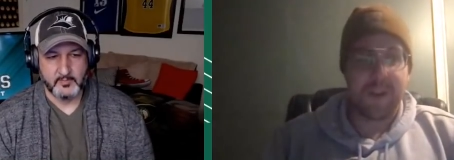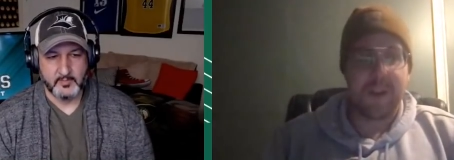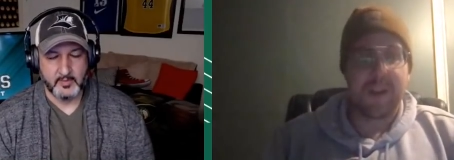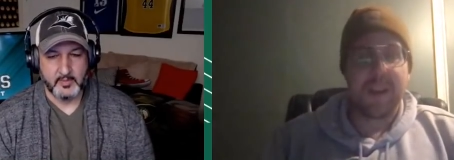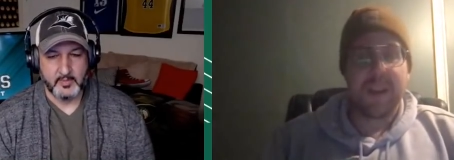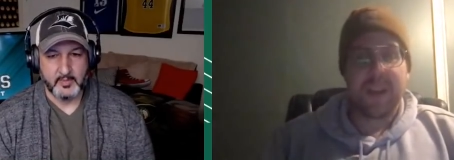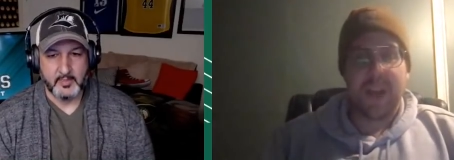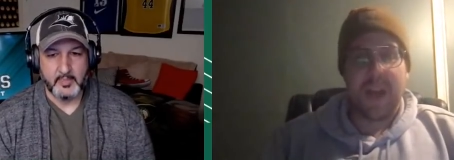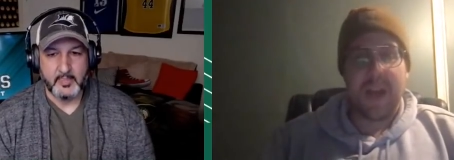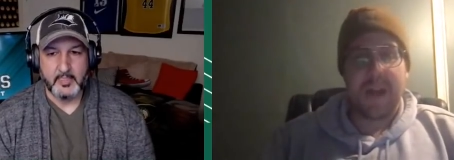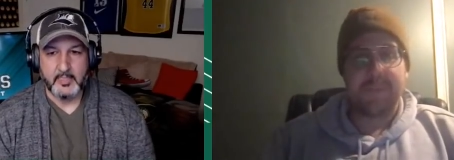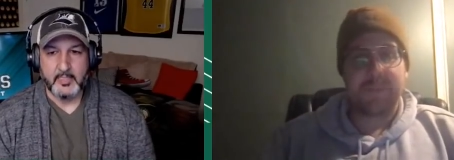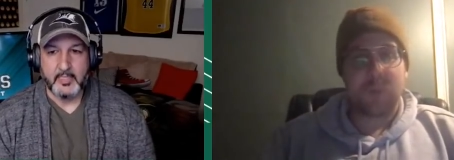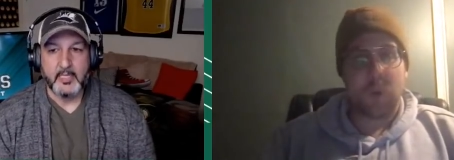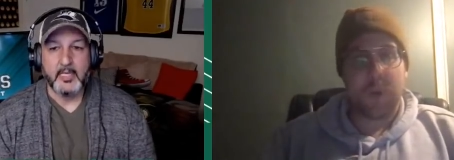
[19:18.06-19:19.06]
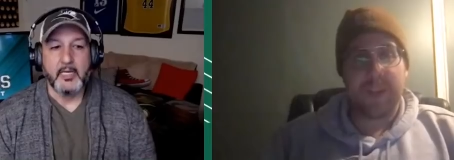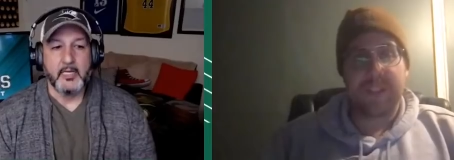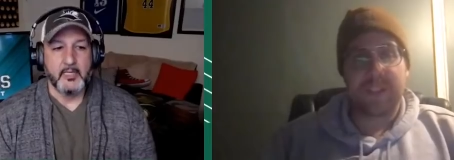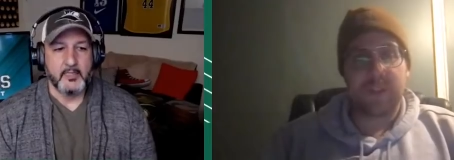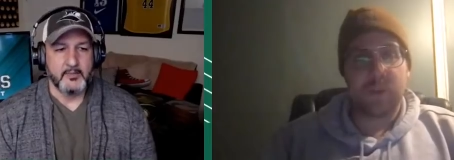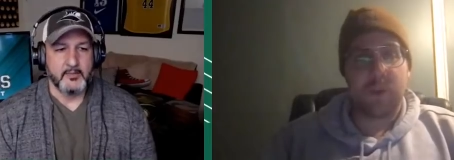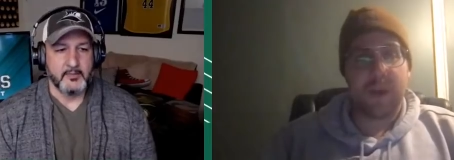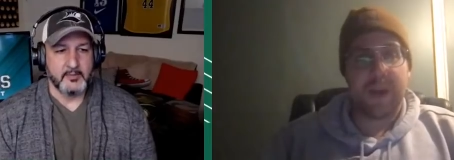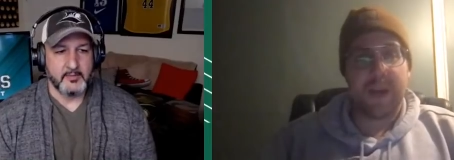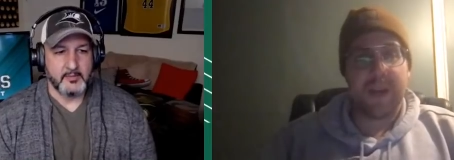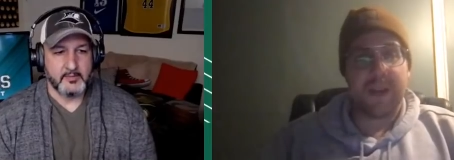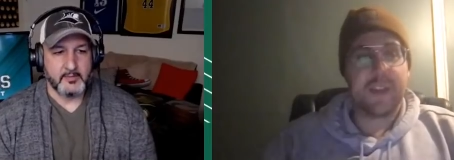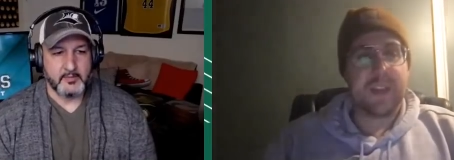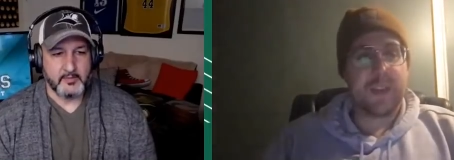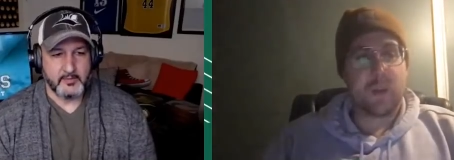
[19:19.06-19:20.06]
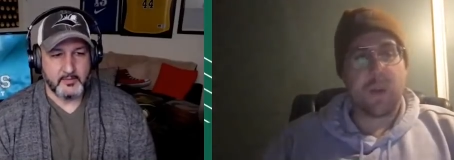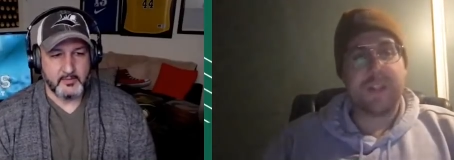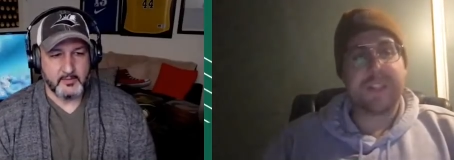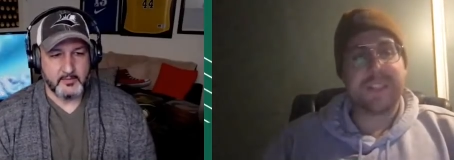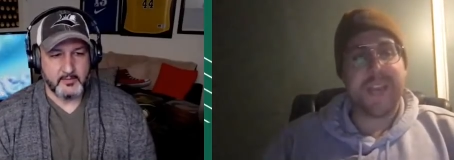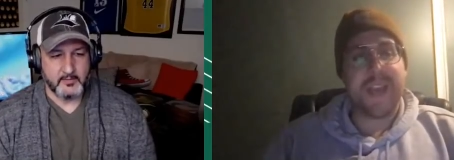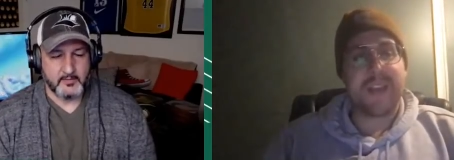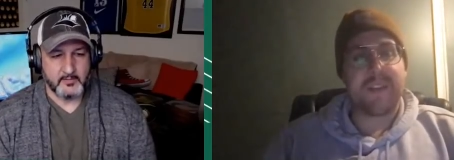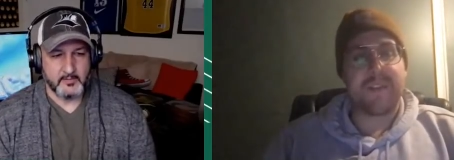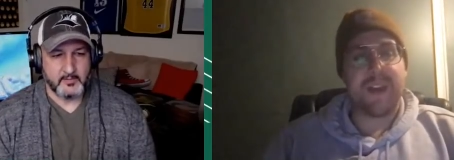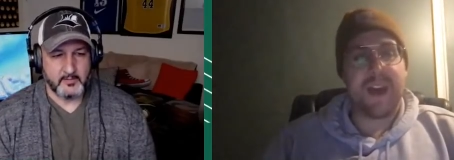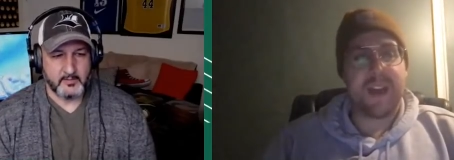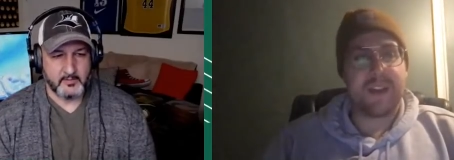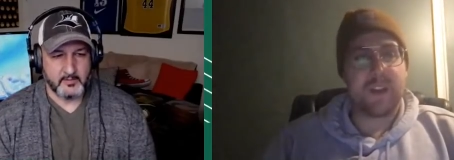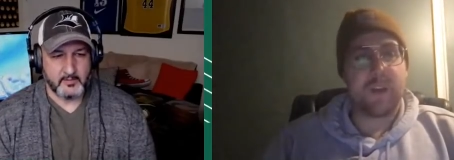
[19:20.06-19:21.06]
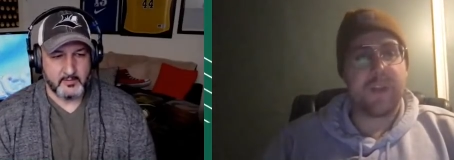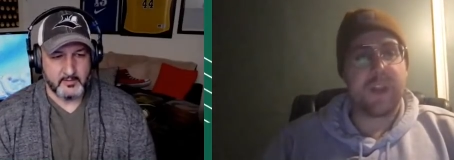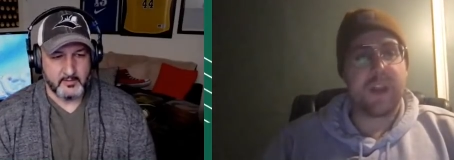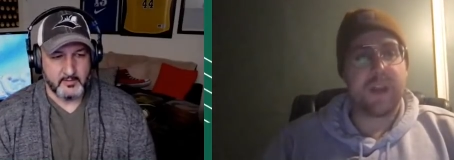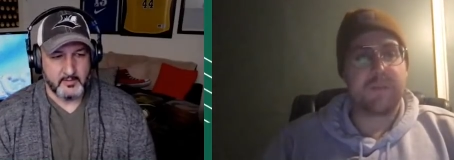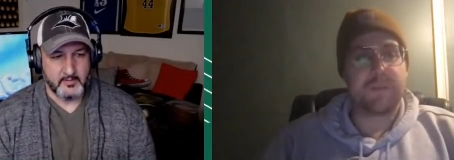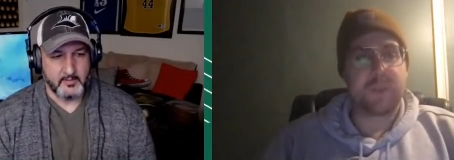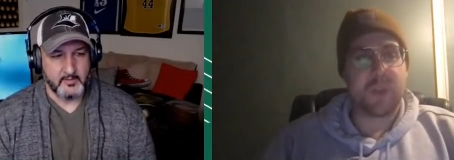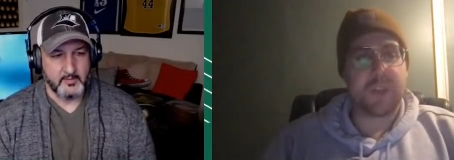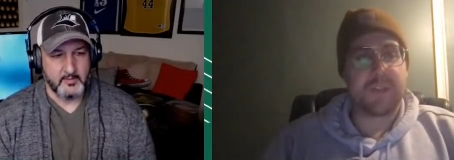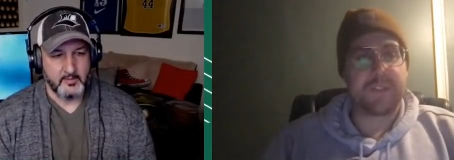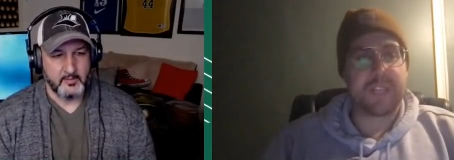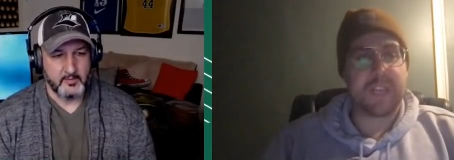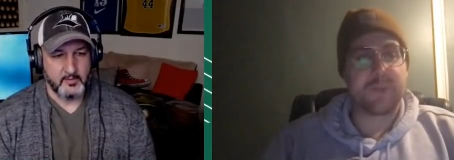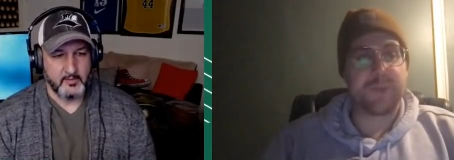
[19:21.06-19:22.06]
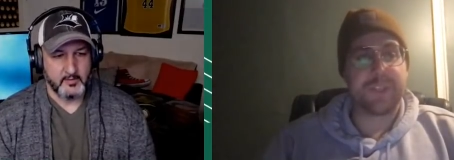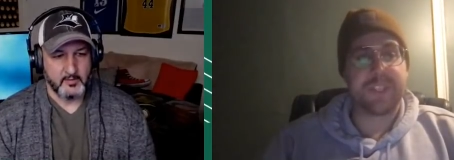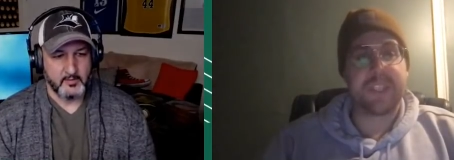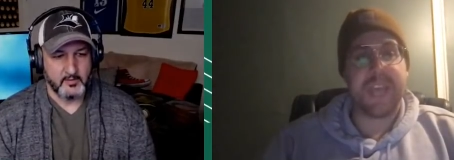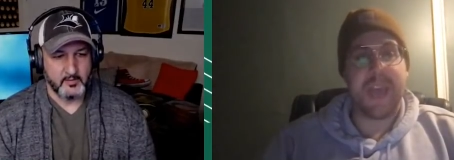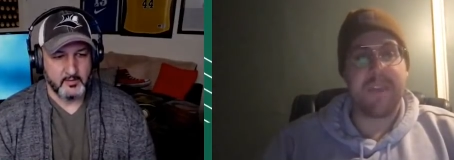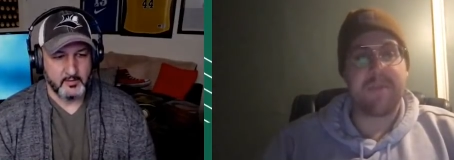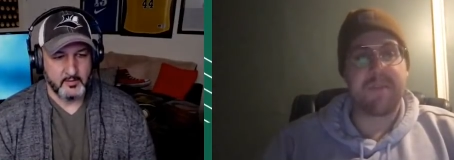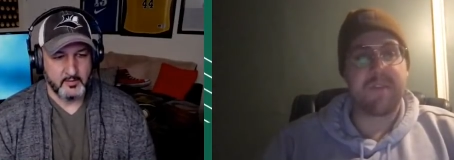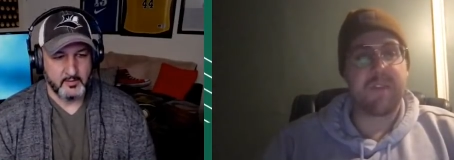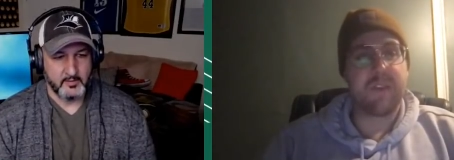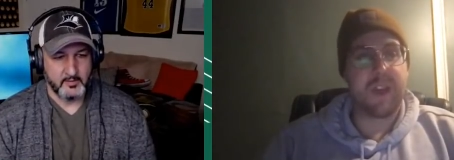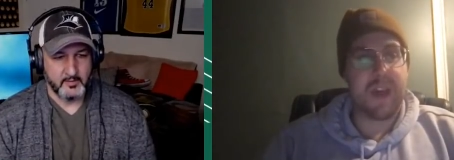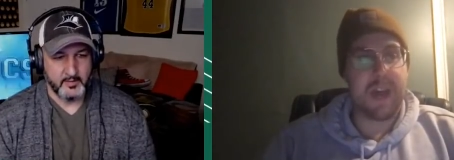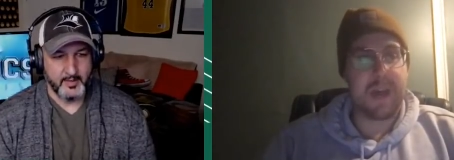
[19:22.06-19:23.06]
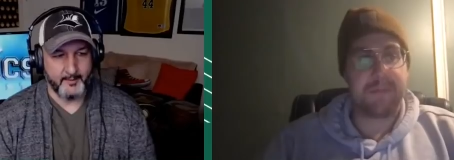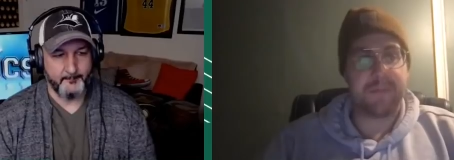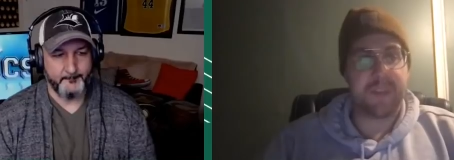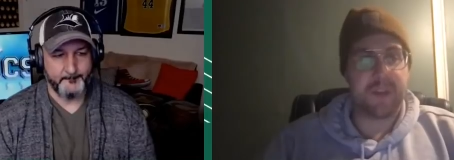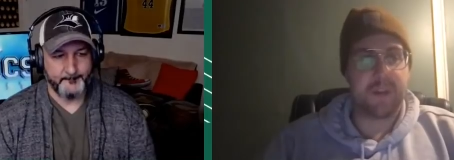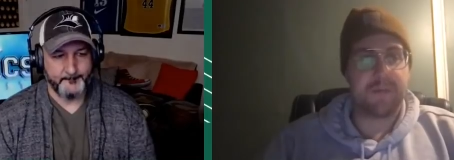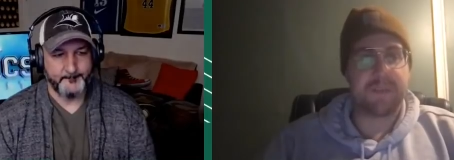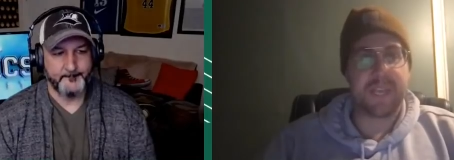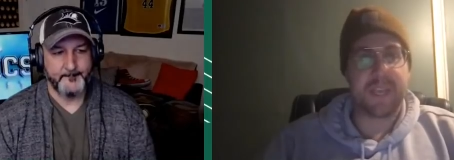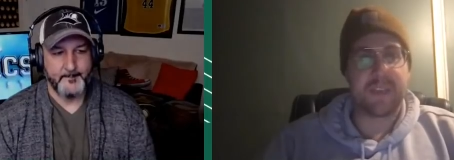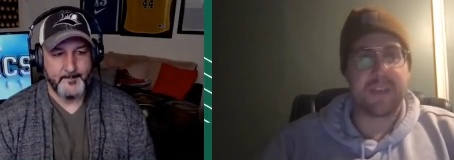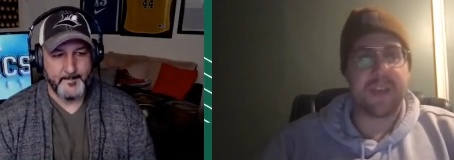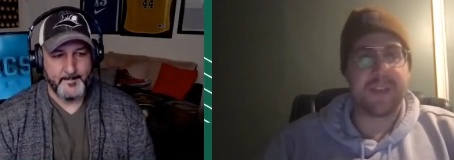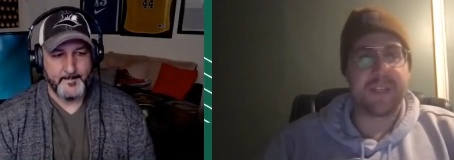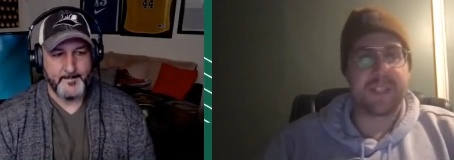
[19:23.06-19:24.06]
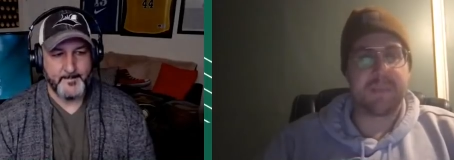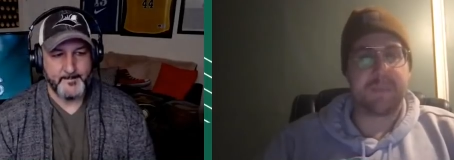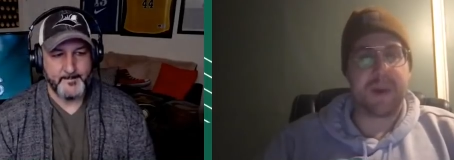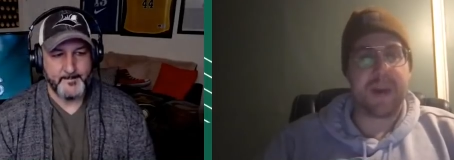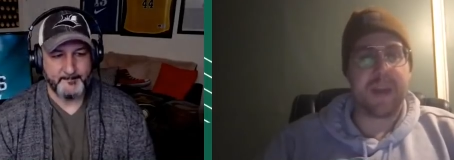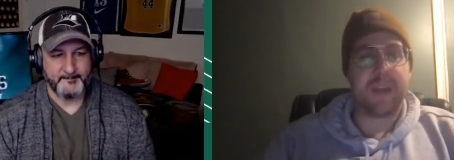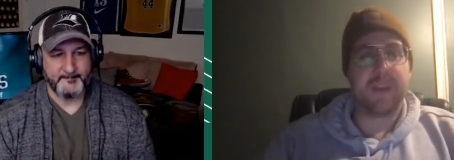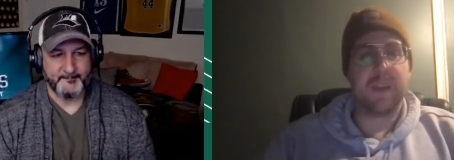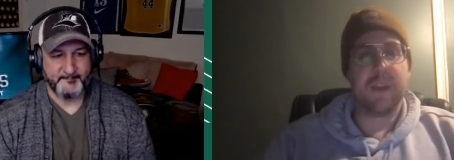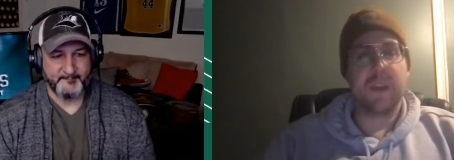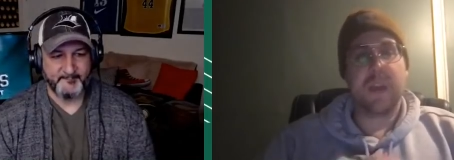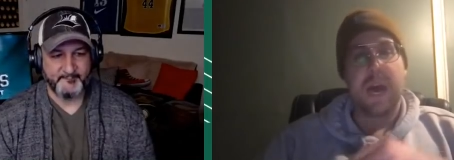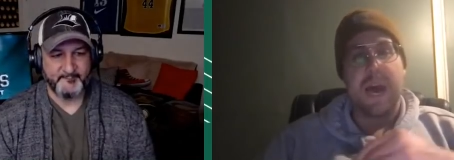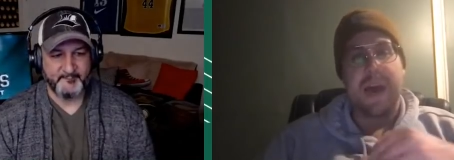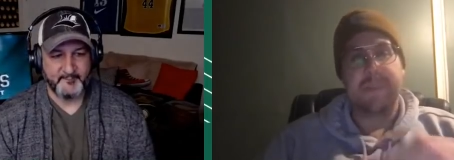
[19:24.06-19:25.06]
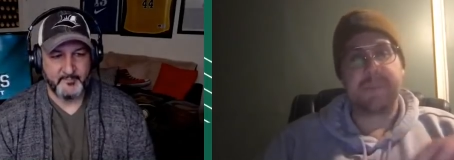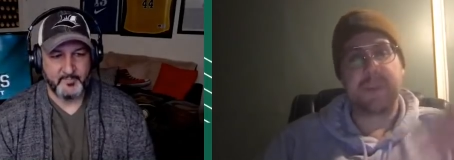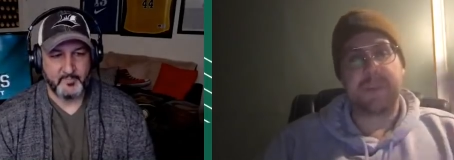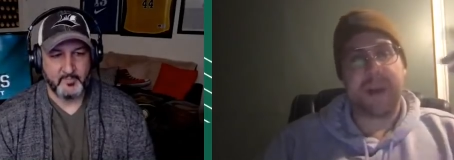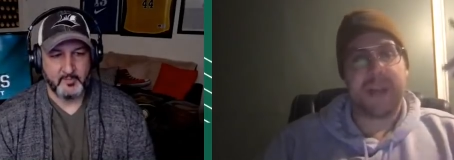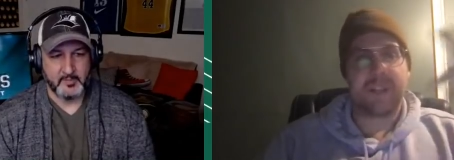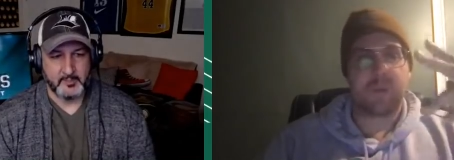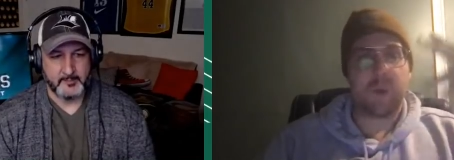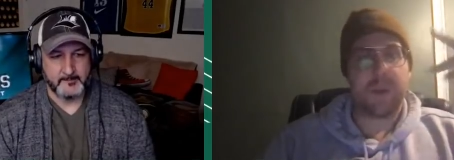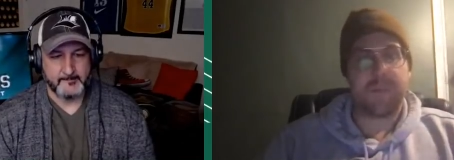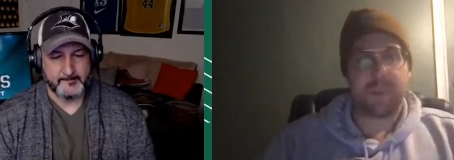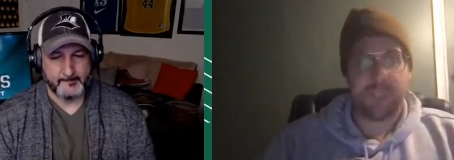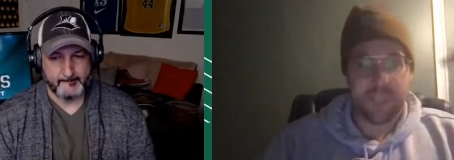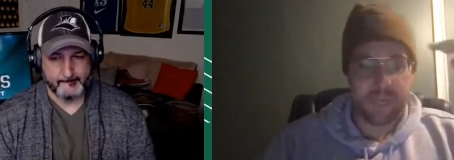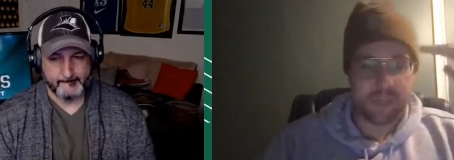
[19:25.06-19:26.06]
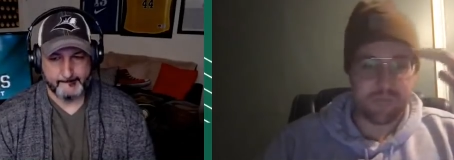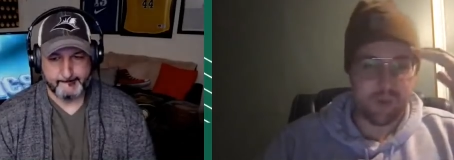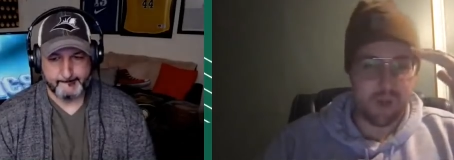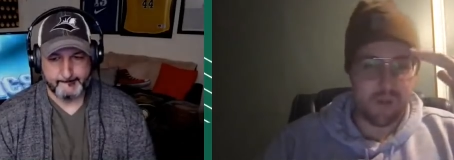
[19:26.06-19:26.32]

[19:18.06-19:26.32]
Speaker 1: They're um, according to uh, according to Tankathon, you know, their strength of schedule is tenth. Um, you know, Tankathon does it by um, combined winning percentage